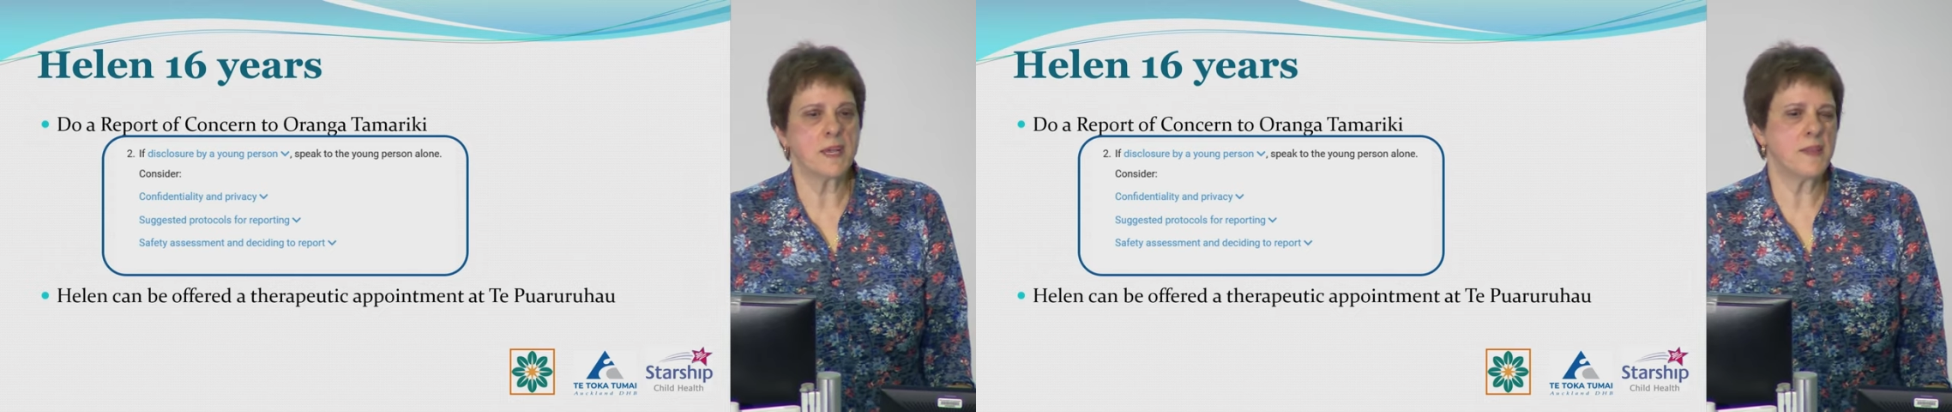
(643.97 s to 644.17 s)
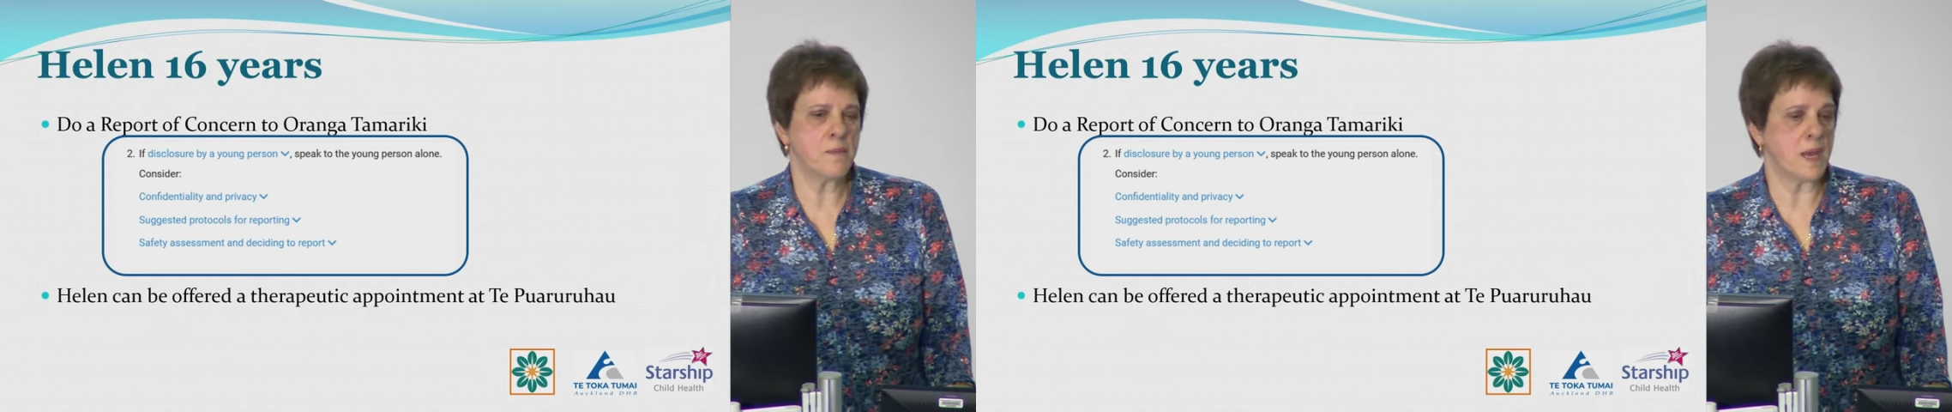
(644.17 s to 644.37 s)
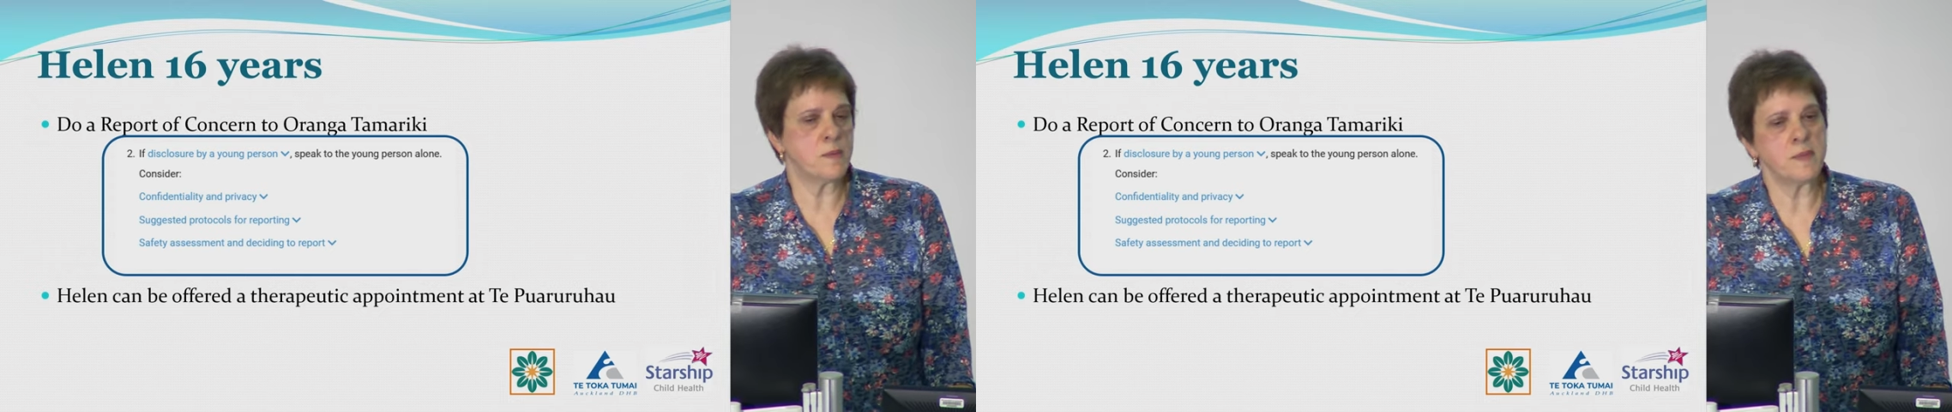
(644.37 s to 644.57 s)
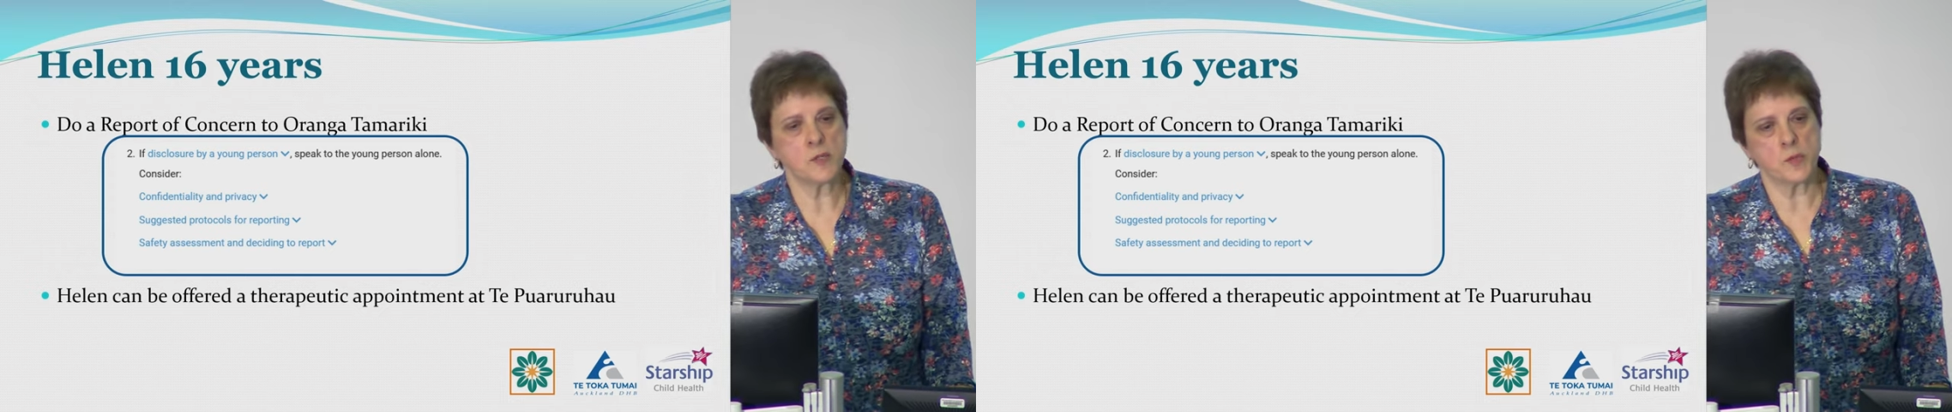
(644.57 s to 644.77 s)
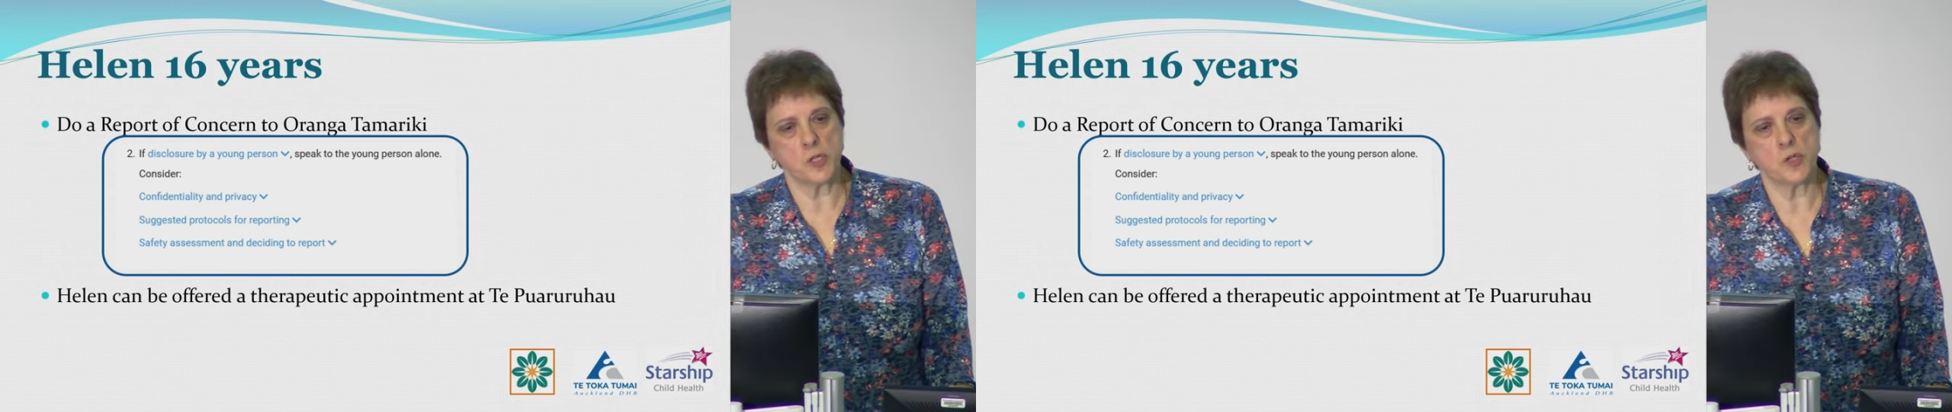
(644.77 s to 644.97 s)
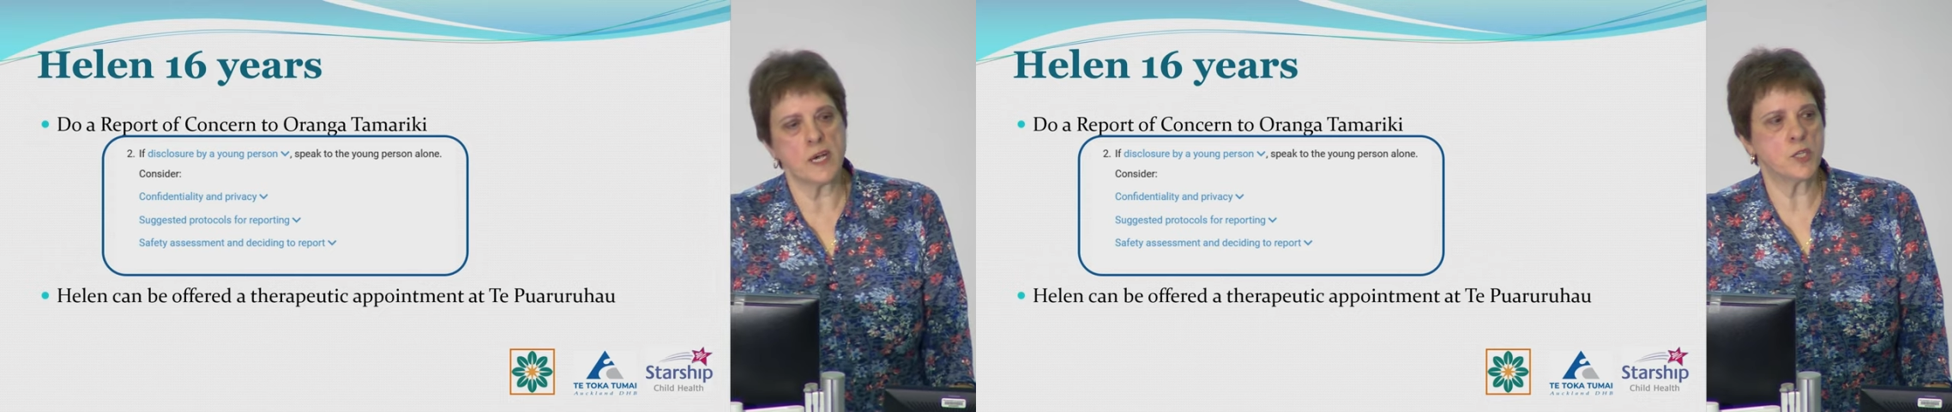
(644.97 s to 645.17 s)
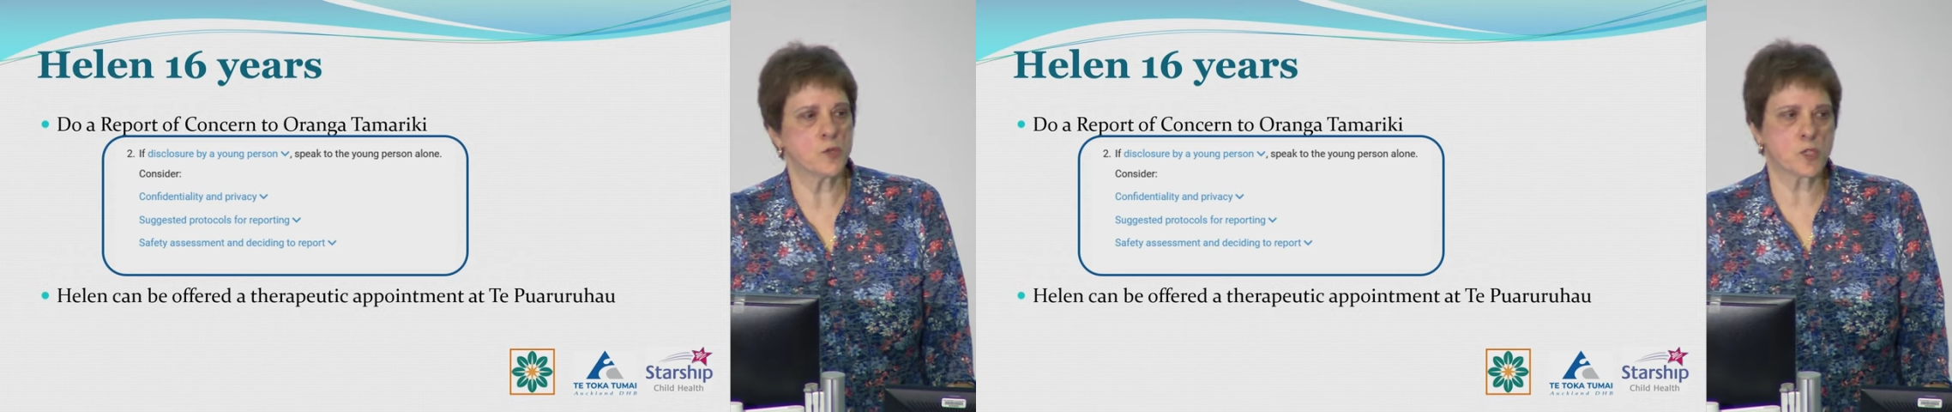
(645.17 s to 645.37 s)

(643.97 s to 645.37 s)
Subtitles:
Can they maybe meet with you at your